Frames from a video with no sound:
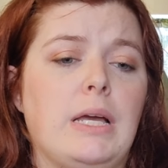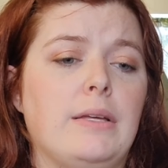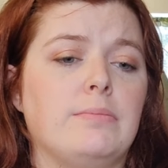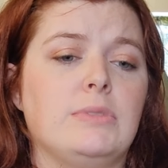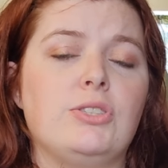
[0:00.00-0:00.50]

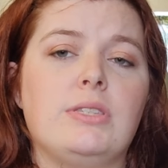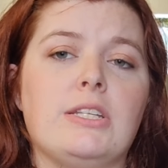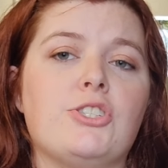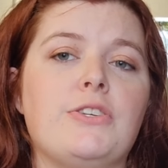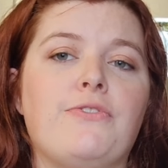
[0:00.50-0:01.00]
I
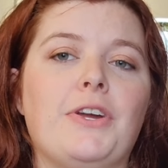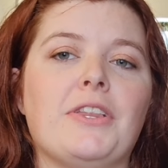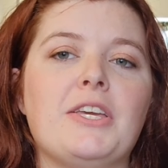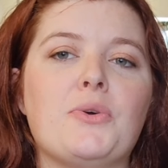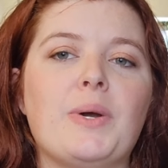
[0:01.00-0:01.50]
think she
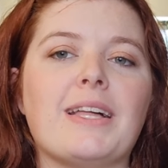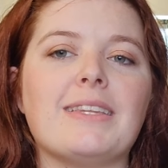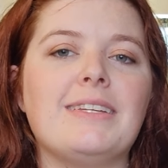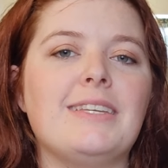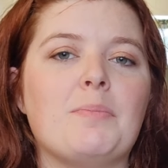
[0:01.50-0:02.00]
fairly
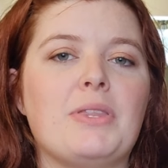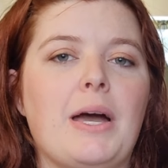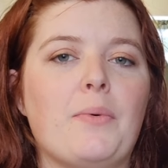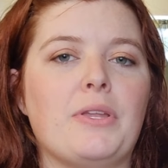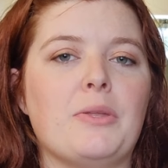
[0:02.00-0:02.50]
quickly nipped
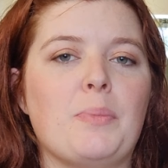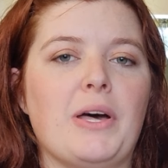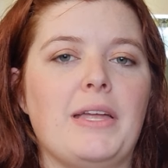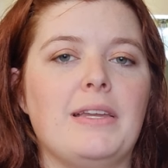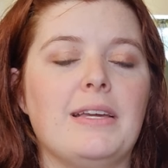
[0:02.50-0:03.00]
that one in the
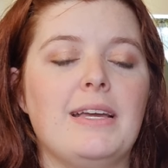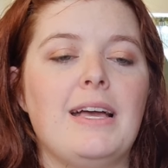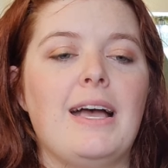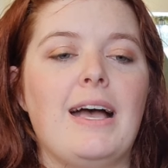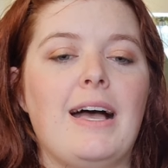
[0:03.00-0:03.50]
bud,
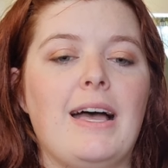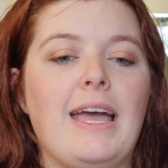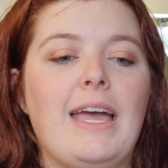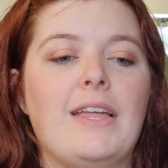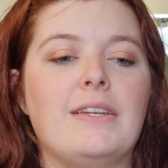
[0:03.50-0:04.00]

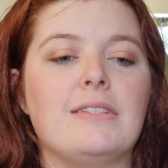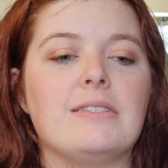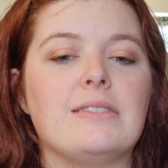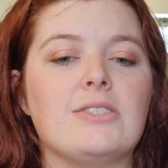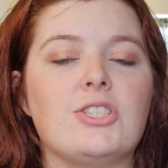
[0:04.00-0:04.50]
and
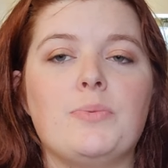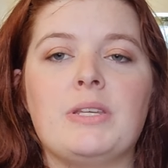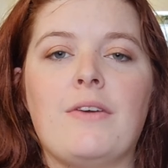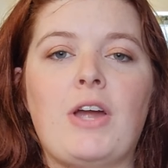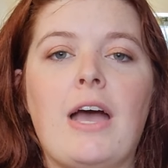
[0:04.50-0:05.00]
she
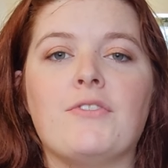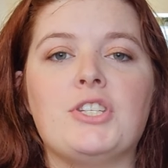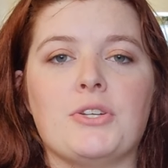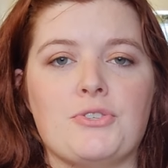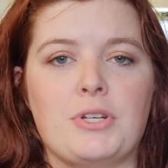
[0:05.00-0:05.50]
would never have
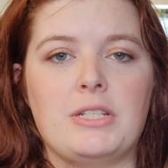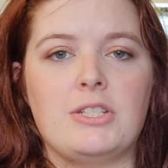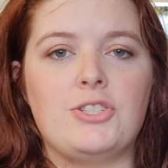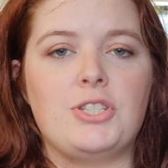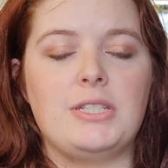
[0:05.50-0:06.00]
children.
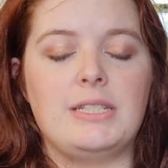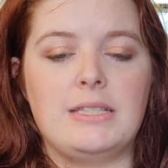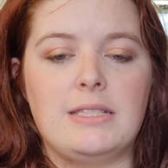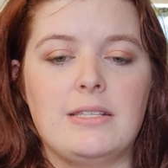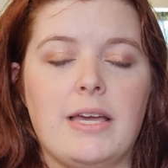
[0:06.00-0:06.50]
She
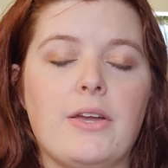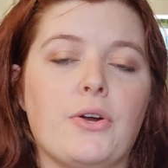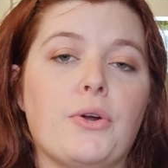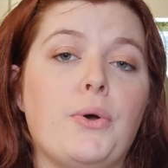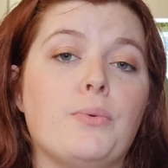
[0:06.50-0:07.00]
did cite
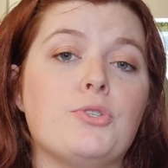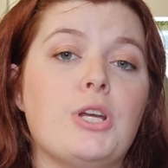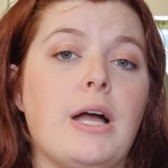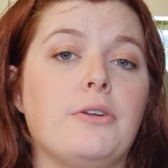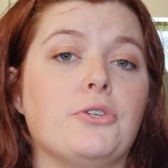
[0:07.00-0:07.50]
her own
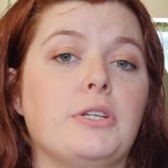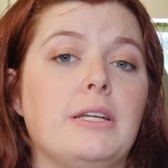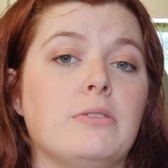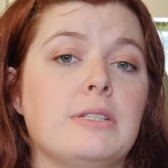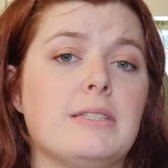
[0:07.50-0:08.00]
childhood
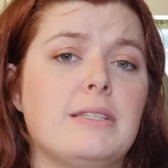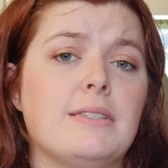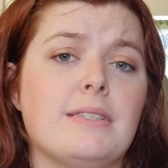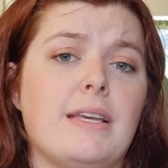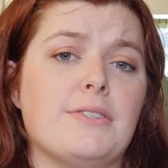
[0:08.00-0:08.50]

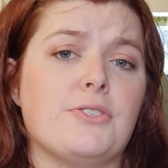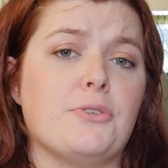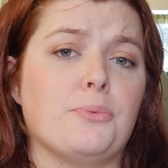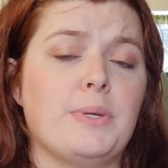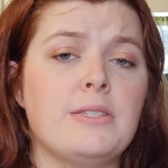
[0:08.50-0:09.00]
illnesses as
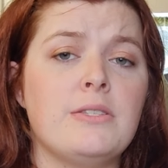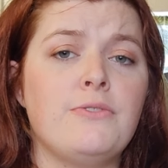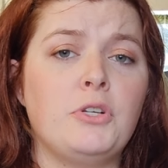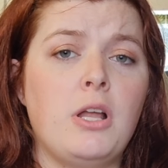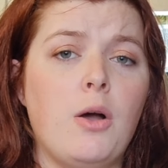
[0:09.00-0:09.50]
their reason
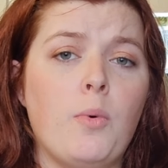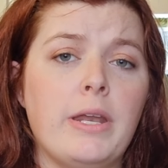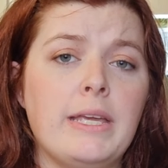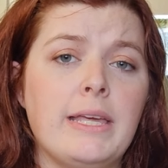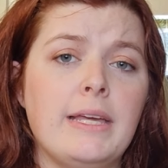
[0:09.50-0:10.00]
for not
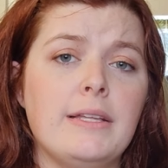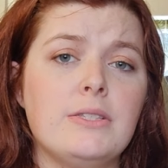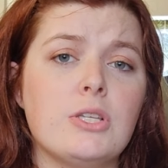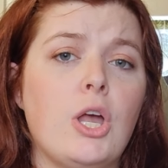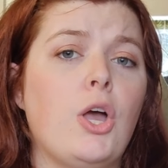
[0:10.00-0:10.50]
wanting
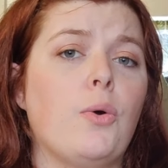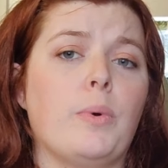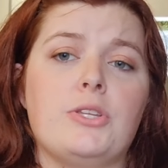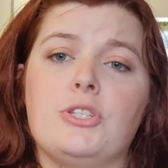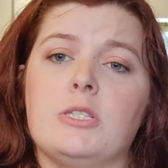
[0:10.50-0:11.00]
kids,
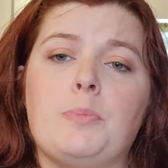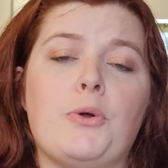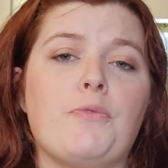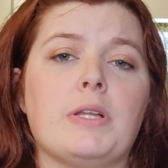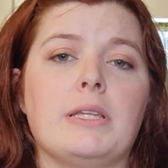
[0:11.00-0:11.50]
which is
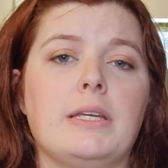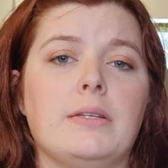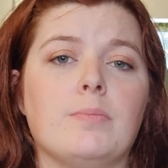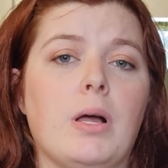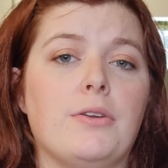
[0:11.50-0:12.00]

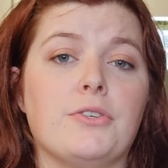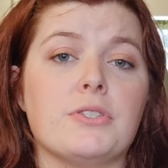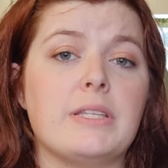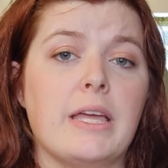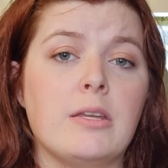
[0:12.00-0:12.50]
perfectly
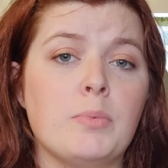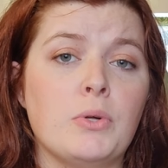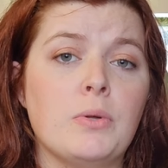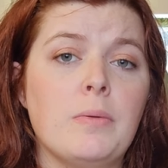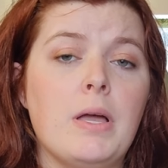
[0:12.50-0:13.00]

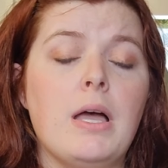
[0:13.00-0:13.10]
understandable.